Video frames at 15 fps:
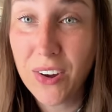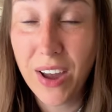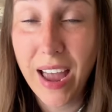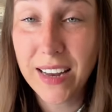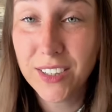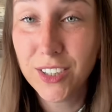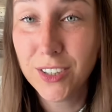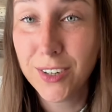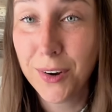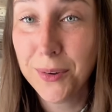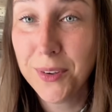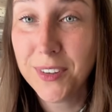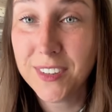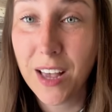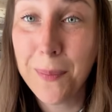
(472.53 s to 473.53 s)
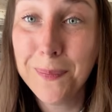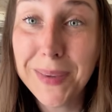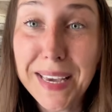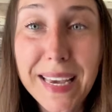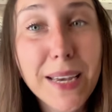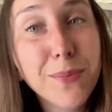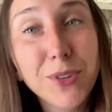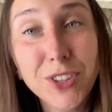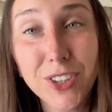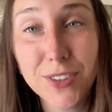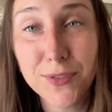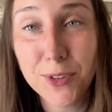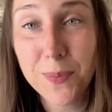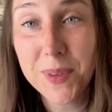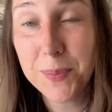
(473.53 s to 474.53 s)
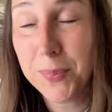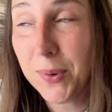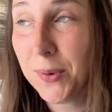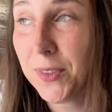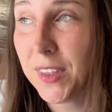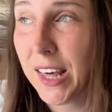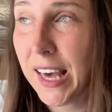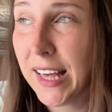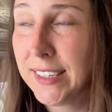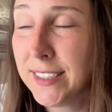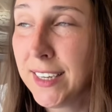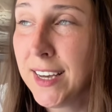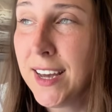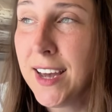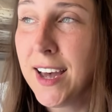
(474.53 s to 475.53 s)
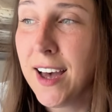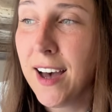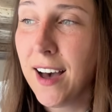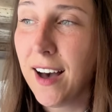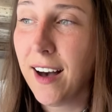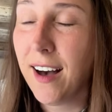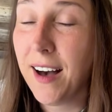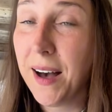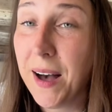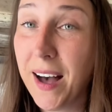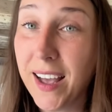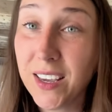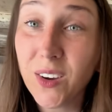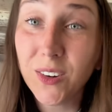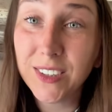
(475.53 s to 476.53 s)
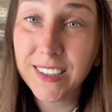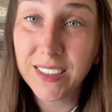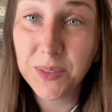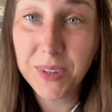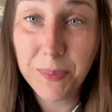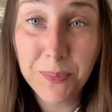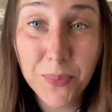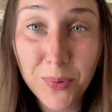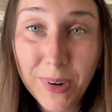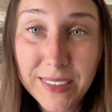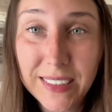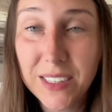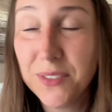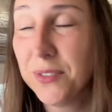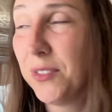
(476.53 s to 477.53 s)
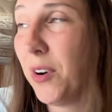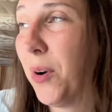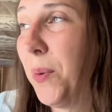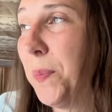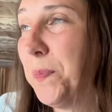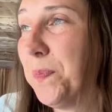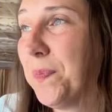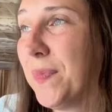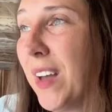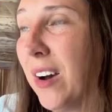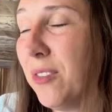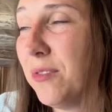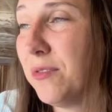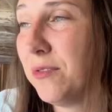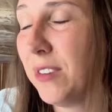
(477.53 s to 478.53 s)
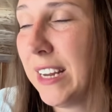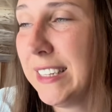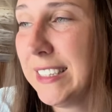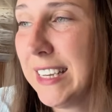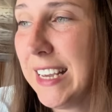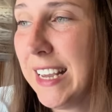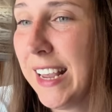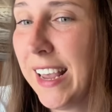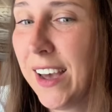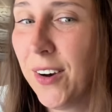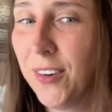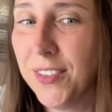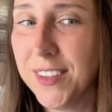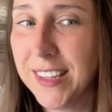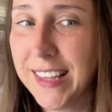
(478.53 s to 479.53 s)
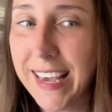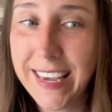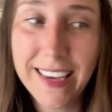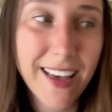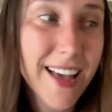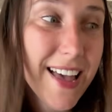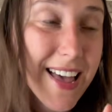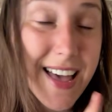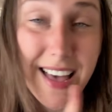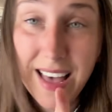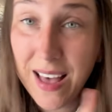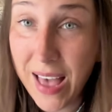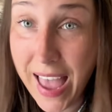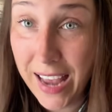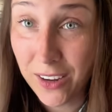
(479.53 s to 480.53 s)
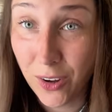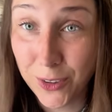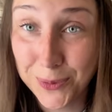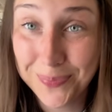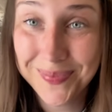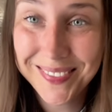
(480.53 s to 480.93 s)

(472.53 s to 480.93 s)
and show you some images from the book that I got as a present from our friend here on the lake. Hang on.